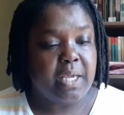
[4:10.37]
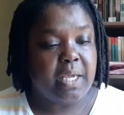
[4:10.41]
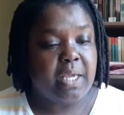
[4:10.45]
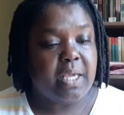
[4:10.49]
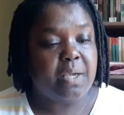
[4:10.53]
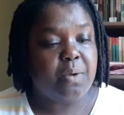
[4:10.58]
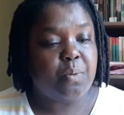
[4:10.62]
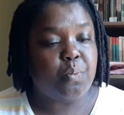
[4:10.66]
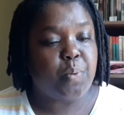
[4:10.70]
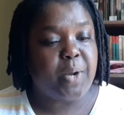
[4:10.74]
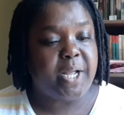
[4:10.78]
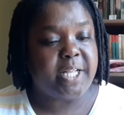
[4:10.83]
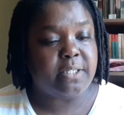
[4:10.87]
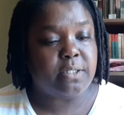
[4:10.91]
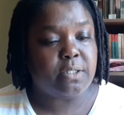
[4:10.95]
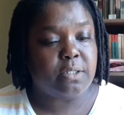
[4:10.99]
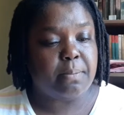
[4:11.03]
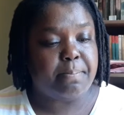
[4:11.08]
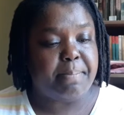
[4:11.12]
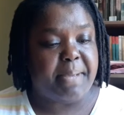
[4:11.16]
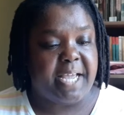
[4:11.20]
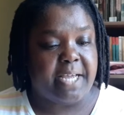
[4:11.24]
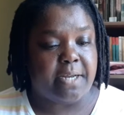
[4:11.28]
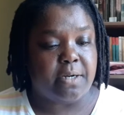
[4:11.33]
He went to
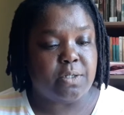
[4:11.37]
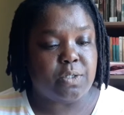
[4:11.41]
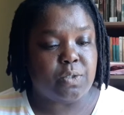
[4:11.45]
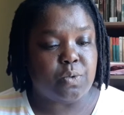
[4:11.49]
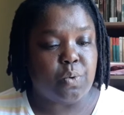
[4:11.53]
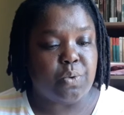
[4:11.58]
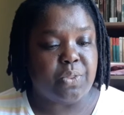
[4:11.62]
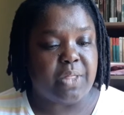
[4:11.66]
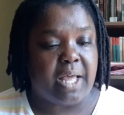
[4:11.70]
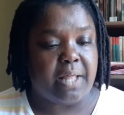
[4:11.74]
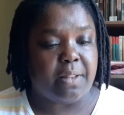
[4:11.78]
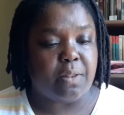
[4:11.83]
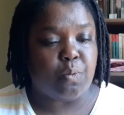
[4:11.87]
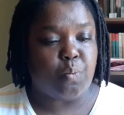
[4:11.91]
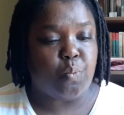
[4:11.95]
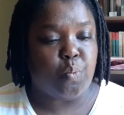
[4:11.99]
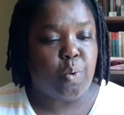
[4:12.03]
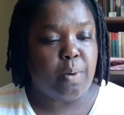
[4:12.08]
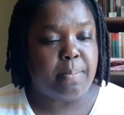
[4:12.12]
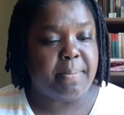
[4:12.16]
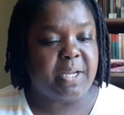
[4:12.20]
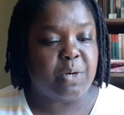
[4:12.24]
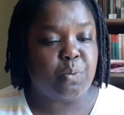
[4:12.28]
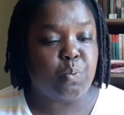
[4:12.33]
bed so that the
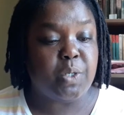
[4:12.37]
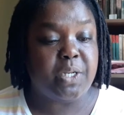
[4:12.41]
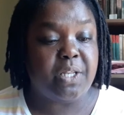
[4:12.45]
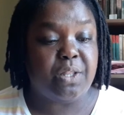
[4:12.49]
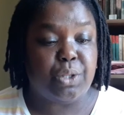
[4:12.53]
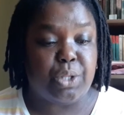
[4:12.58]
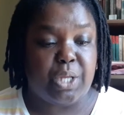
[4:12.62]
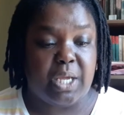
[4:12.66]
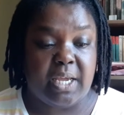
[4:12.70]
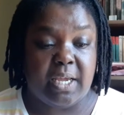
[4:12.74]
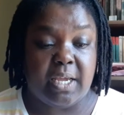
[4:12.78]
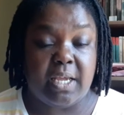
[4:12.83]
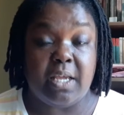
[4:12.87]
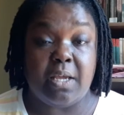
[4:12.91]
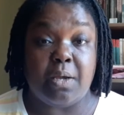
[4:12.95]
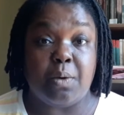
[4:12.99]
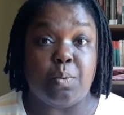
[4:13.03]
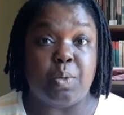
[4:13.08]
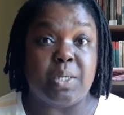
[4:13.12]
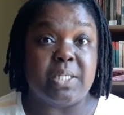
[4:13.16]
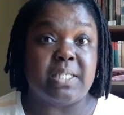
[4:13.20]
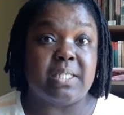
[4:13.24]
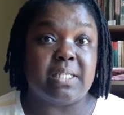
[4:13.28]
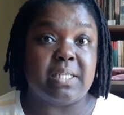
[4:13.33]
woman would think he
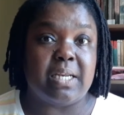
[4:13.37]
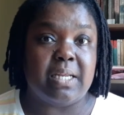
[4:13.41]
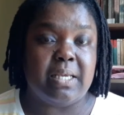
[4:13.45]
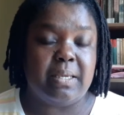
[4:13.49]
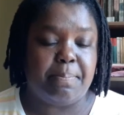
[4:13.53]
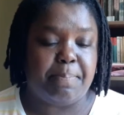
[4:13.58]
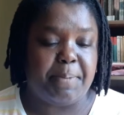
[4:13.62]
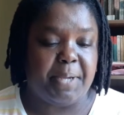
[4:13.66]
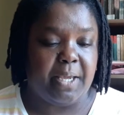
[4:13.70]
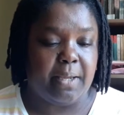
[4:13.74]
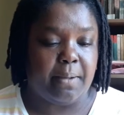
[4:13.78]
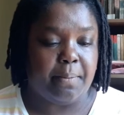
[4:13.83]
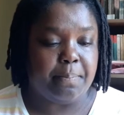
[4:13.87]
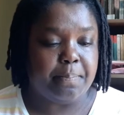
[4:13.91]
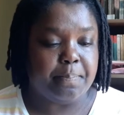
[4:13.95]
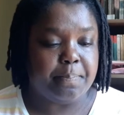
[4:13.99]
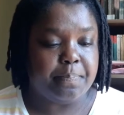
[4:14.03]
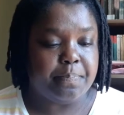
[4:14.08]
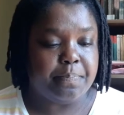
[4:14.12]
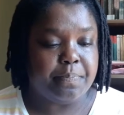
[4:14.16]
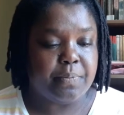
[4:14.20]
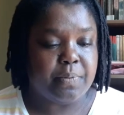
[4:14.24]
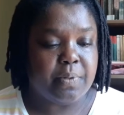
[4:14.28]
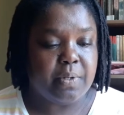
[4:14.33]
was sleeping.
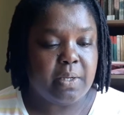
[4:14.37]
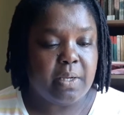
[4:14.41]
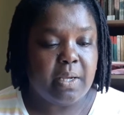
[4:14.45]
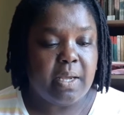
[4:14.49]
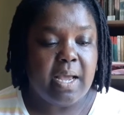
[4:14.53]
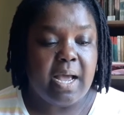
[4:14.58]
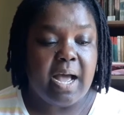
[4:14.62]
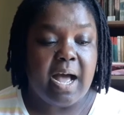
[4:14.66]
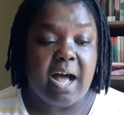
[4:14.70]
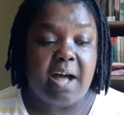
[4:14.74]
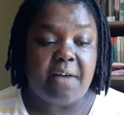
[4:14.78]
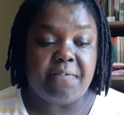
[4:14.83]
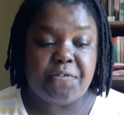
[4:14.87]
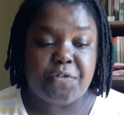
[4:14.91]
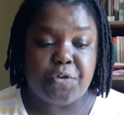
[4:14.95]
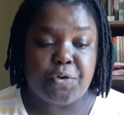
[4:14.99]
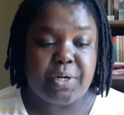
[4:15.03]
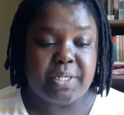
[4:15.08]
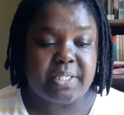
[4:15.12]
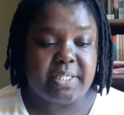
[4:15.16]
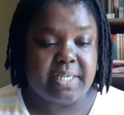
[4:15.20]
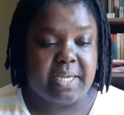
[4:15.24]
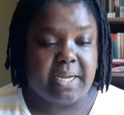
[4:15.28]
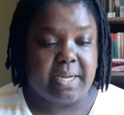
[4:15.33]
After
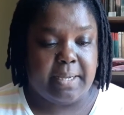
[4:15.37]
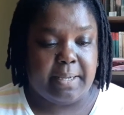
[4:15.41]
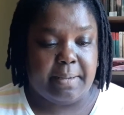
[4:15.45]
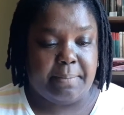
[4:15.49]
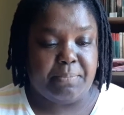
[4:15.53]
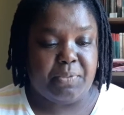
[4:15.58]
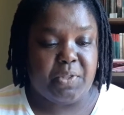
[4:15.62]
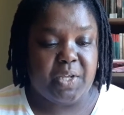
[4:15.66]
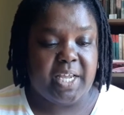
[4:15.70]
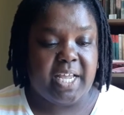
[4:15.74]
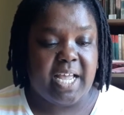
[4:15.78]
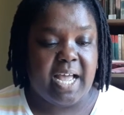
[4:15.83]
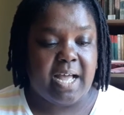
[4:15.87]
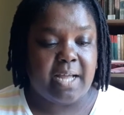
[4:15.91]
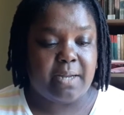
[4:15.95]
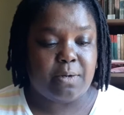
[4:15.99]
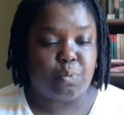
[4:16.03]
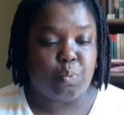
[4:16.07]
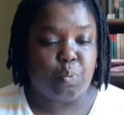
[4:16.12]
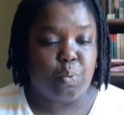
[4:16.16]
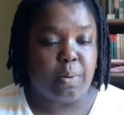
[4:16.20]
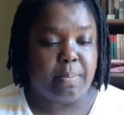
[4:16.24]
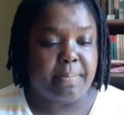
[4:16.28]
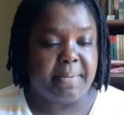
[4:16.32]
a time, the cat
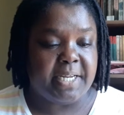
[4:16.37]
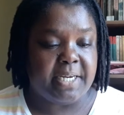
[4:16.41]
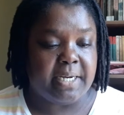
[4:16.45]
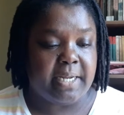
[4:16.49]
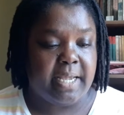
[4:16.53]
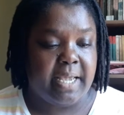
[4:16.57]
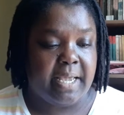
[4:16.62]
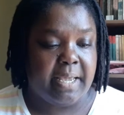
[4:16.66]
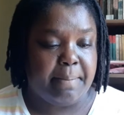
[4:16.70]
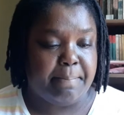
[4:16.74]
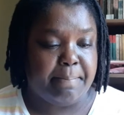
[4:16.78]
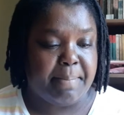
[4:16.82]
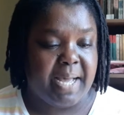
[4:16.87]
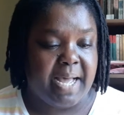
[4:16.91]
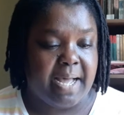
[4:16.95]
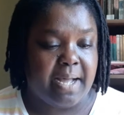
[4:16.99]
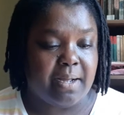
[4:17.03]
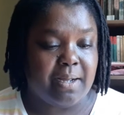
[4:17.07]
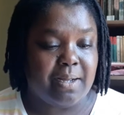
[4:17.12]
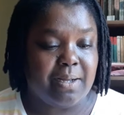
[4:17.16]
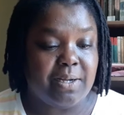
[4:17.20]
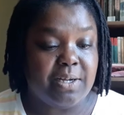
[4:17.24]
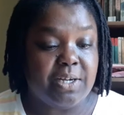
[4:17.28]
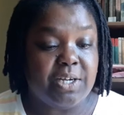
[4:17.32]
woman came
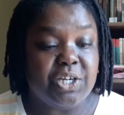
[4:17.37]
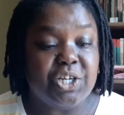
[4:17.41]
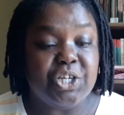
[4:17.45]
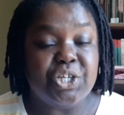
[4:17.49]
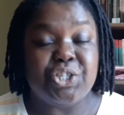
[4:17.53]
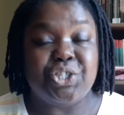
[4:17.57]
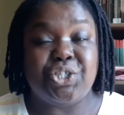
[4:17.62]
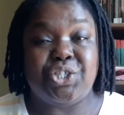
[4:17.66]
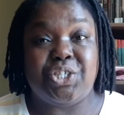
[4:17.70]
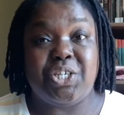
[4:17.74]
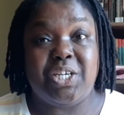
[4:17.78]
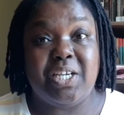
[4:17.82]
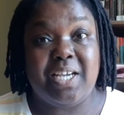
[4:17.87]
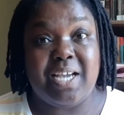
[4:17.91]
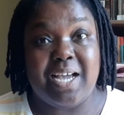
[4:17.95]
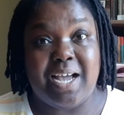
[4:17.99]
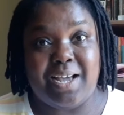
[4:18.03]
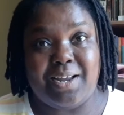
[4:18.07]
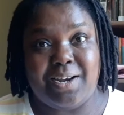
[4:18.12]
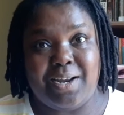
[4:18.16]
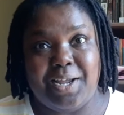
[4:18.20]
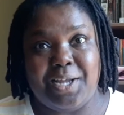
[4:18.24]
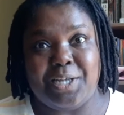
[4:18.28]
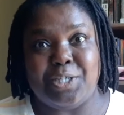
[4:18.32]
back. She
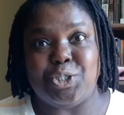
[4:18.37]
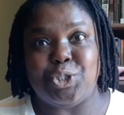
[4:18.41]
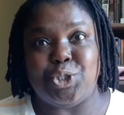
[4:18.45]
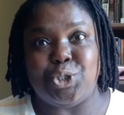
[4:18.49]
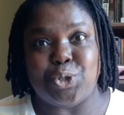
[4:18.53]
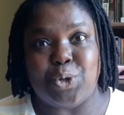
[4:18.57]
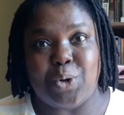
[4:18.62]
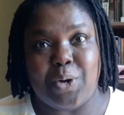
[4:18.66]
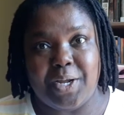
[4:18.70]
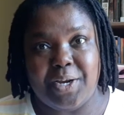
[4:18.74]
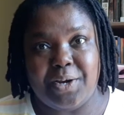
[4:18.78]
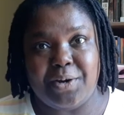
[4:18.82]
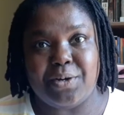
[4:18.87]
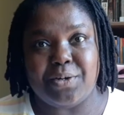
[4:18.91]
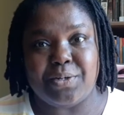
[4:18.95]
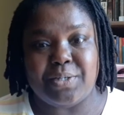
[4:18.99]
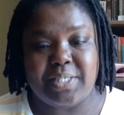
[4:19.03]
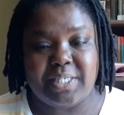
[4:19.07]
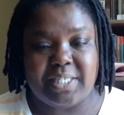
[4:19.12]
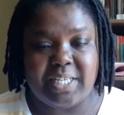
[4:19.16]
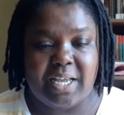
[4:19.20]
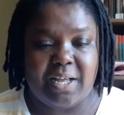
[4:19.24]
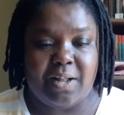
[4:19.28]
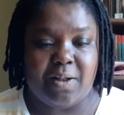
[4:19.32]
had enjoyed
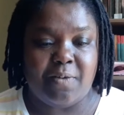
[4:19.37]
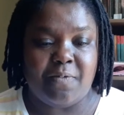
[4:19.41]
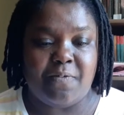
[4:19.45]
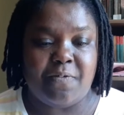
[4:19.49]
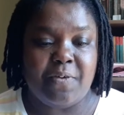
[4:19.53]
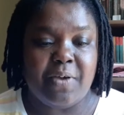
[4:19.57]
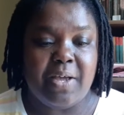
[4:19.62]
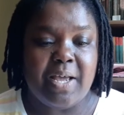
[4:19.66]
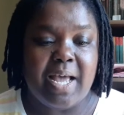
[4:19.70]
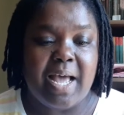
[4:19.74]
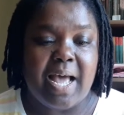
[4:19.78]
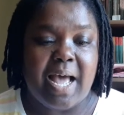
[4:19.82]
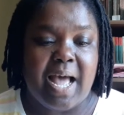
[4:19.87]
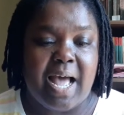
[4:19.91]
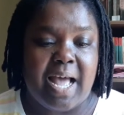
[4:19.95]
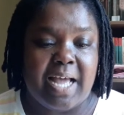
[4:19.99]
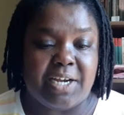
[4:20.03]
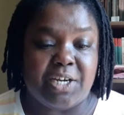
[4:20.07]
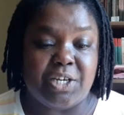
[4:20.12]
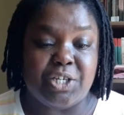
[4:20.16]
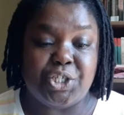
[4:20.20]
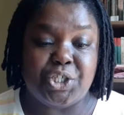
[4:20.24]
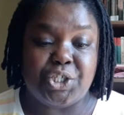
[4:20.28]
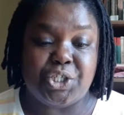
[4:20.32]
herself
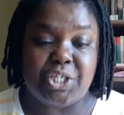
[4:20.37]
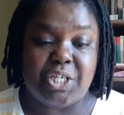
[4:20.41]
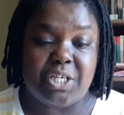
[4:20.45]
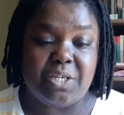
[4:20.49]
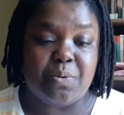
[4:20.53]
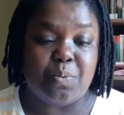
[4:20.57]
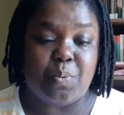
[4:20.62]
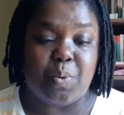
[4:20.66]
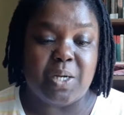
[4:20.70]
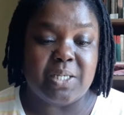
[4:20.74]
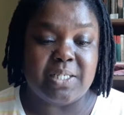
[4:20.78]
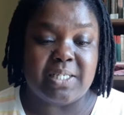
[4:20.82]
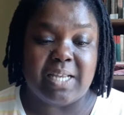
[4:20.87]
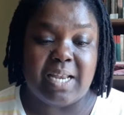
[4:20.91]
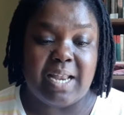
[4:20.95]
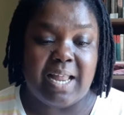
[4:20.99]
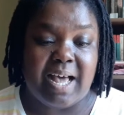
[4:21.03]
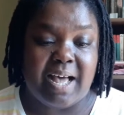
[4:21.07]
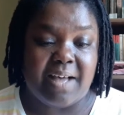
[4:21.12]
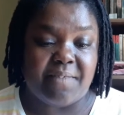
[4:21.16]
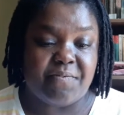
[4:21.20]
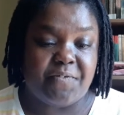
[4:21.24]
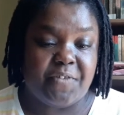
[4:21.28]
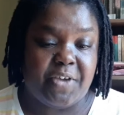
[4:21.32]
and she was
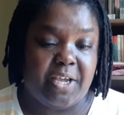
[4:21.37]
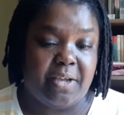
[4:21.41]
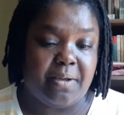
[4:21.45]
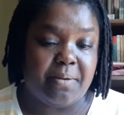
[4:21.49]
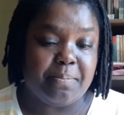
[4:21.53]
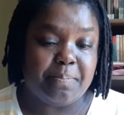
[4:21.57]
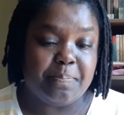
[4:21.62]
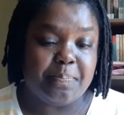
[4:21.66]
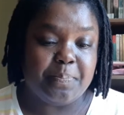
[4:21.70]
laughing.